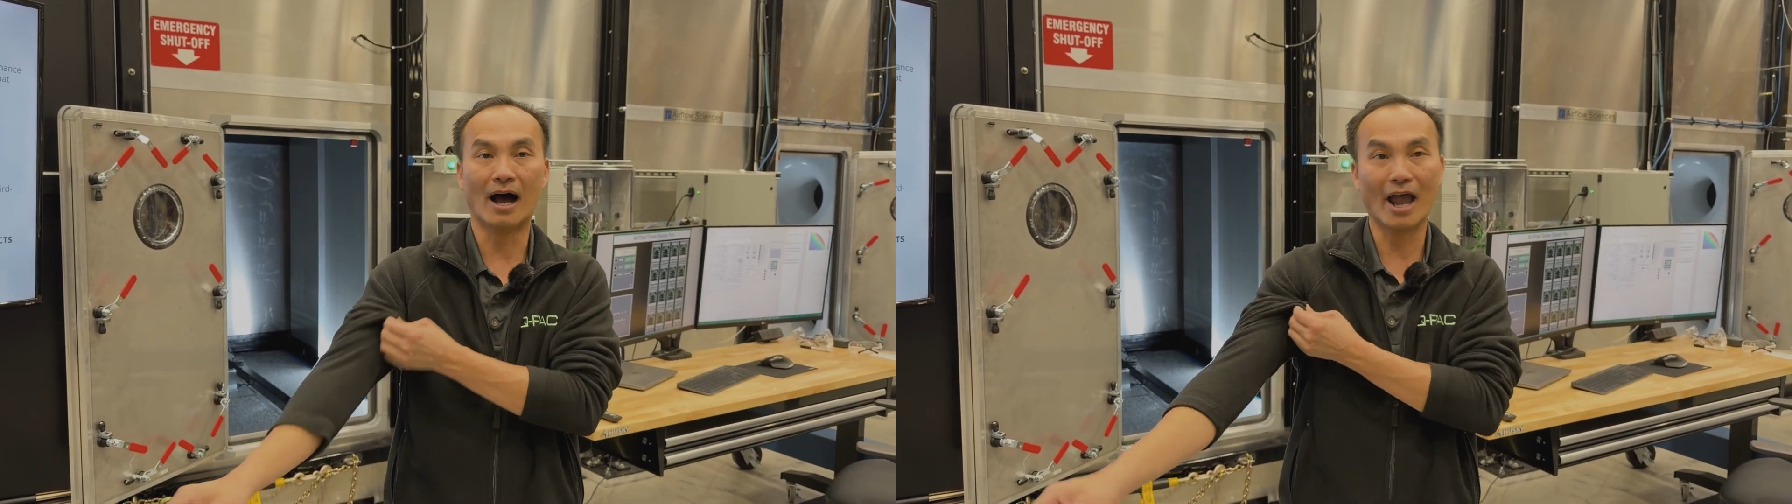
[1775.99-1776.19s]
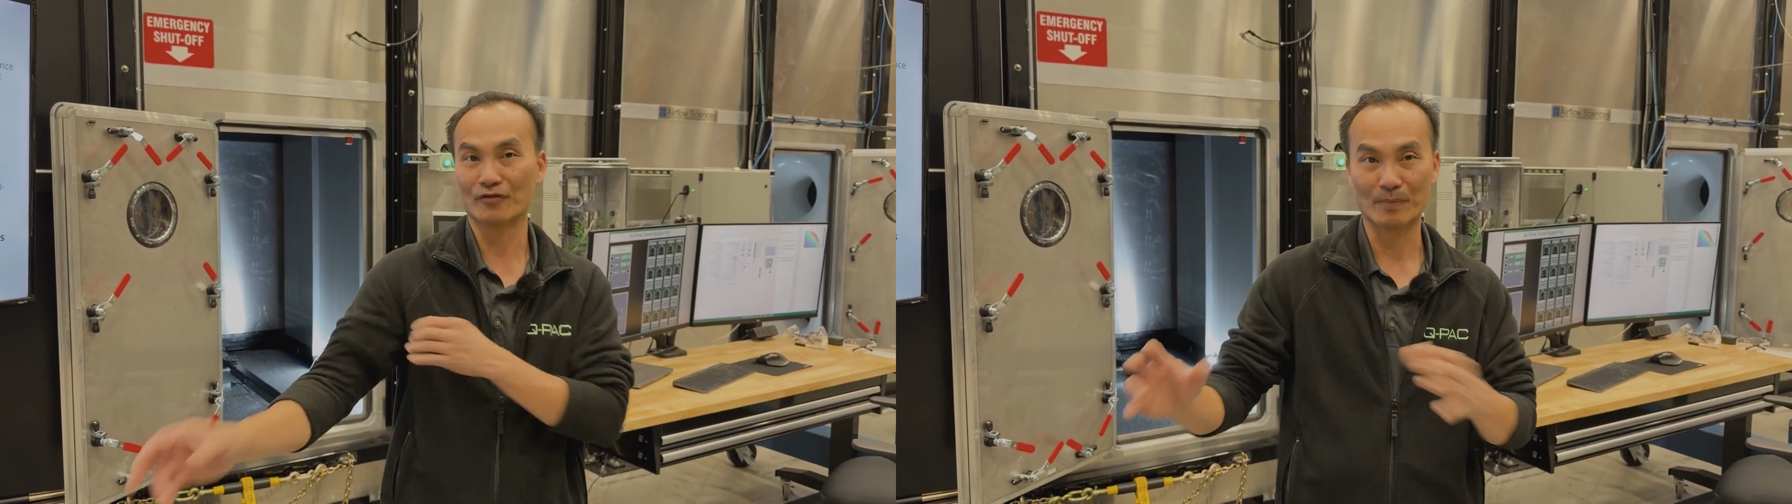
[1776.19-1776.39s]

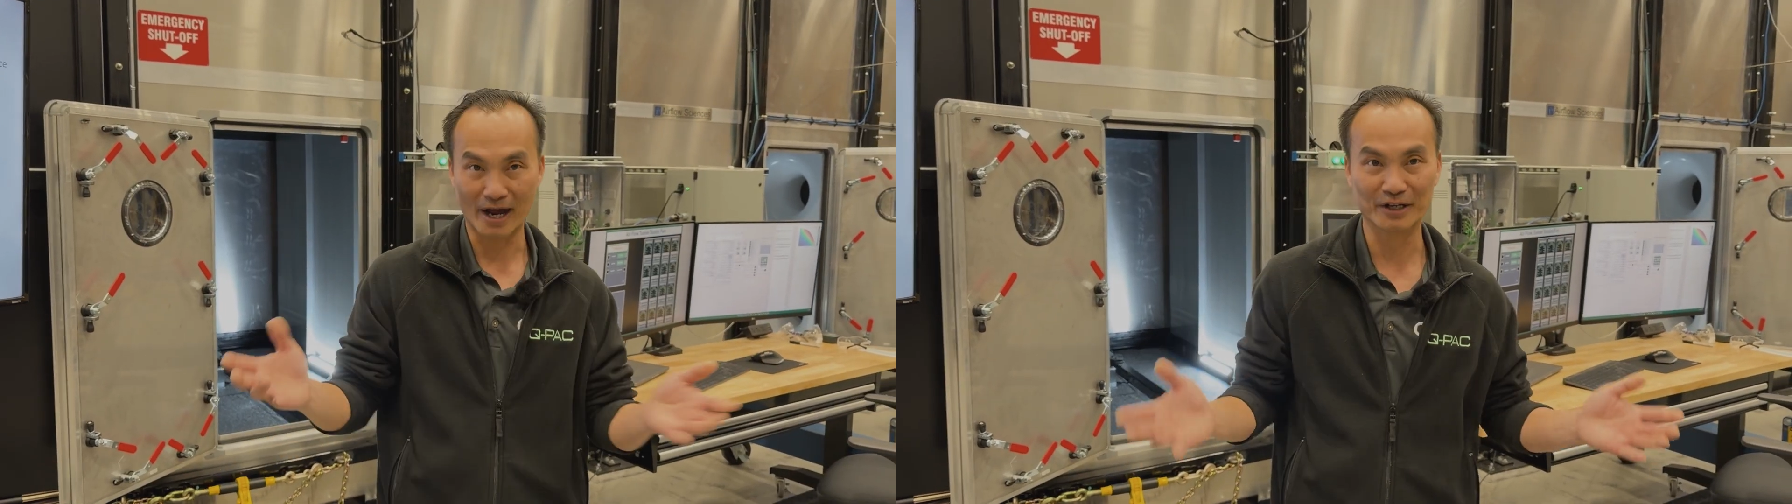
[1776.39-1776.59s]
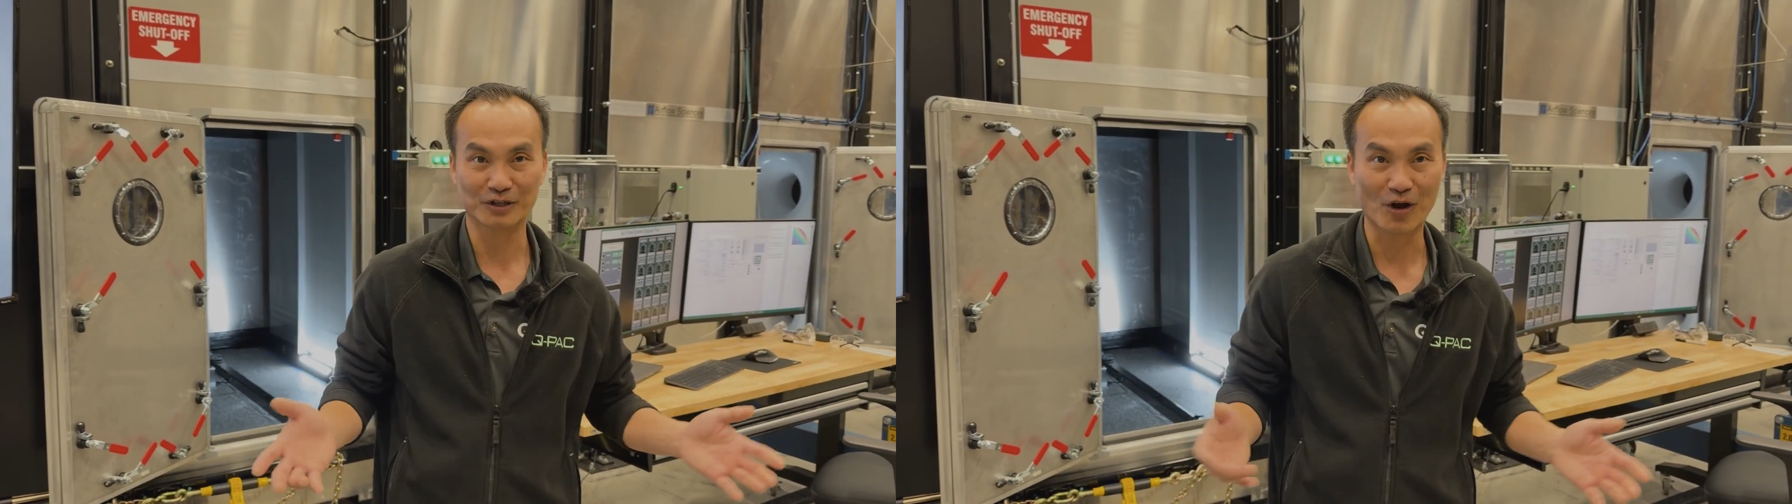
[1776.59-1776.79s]

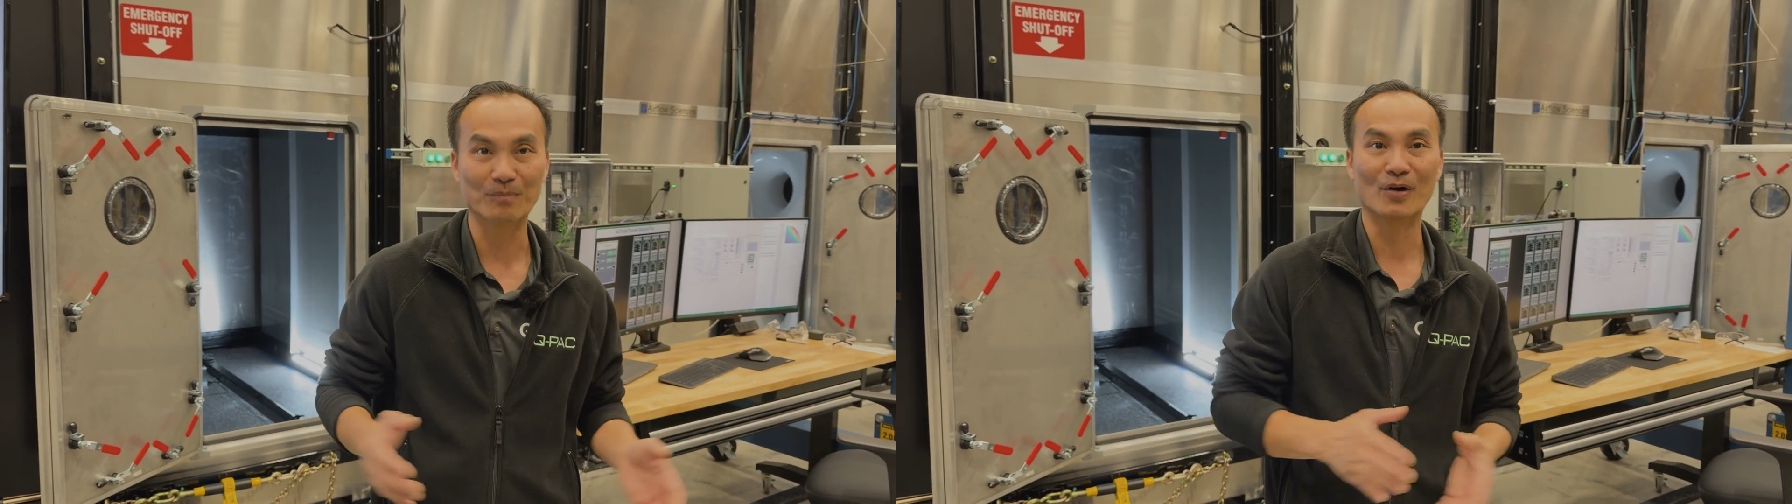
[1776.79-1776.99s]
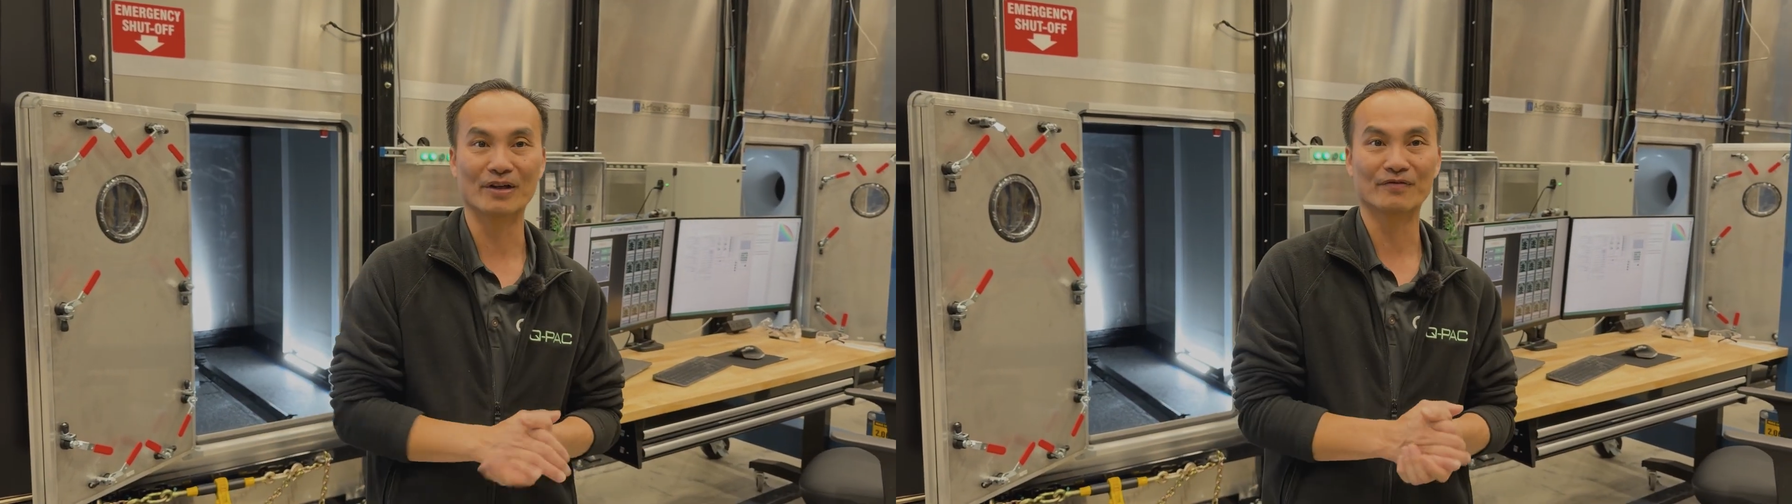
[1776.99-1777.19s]
Everybody talk
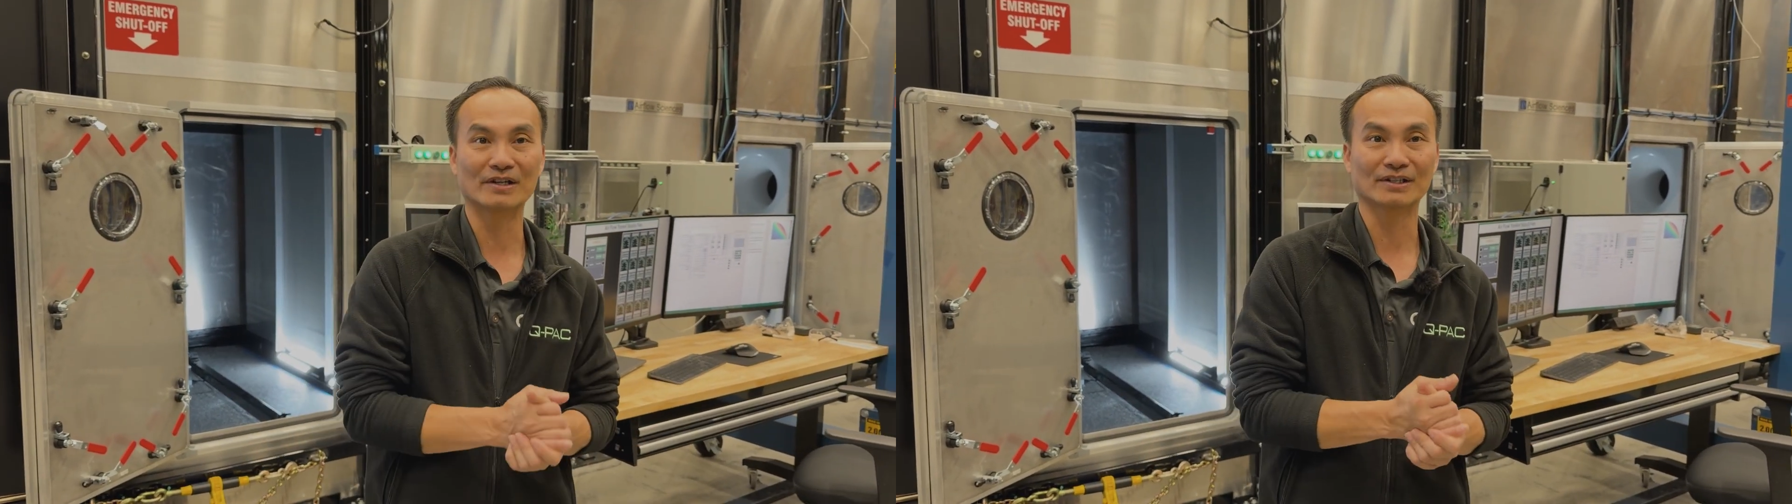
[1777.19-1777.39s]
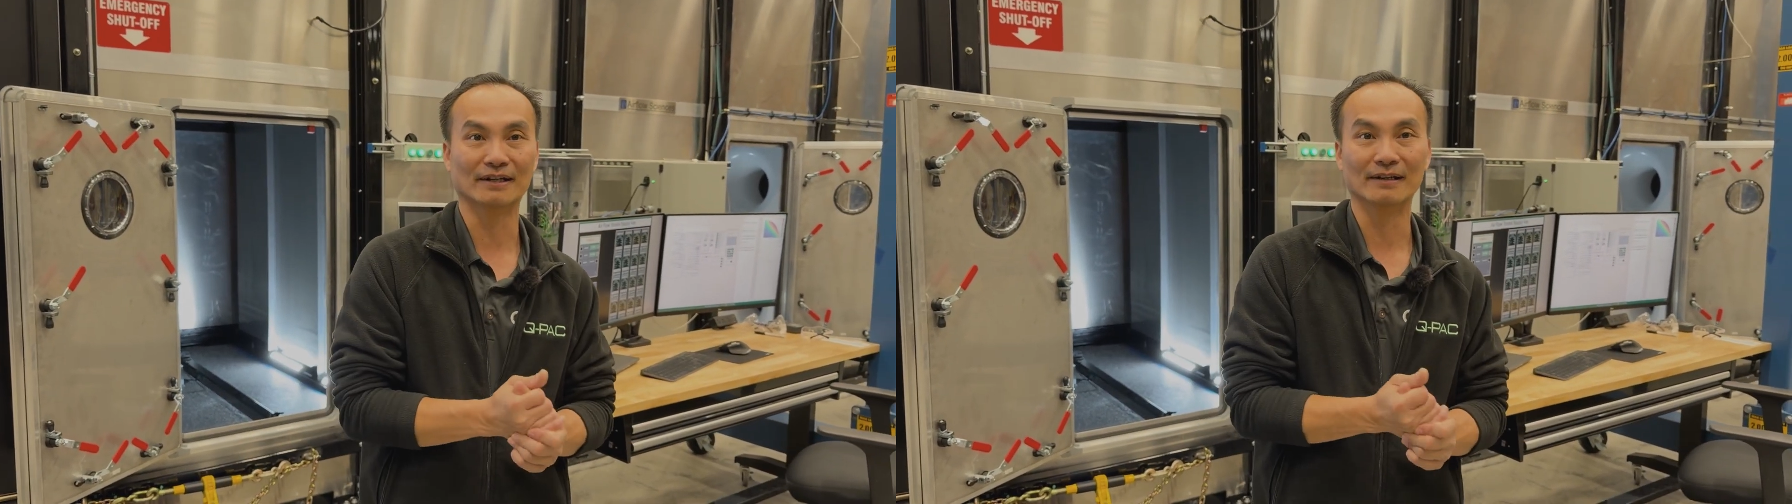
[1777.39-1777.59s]
about
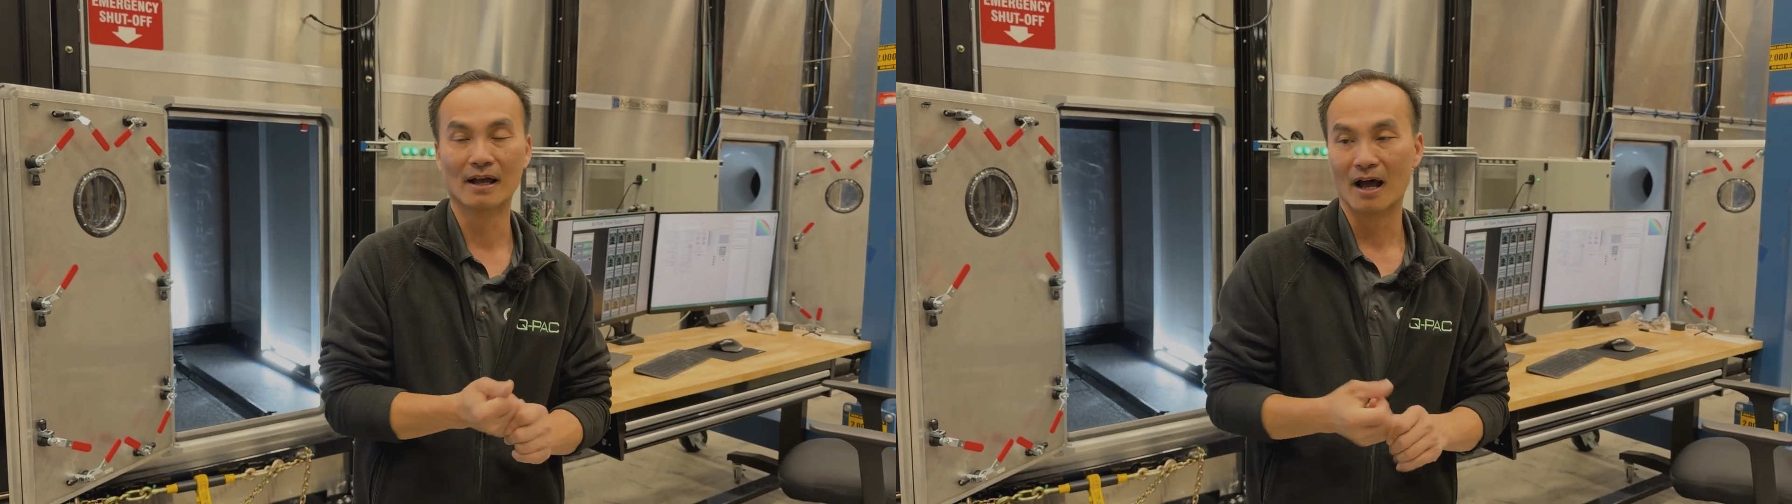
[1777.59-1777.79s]
efficient.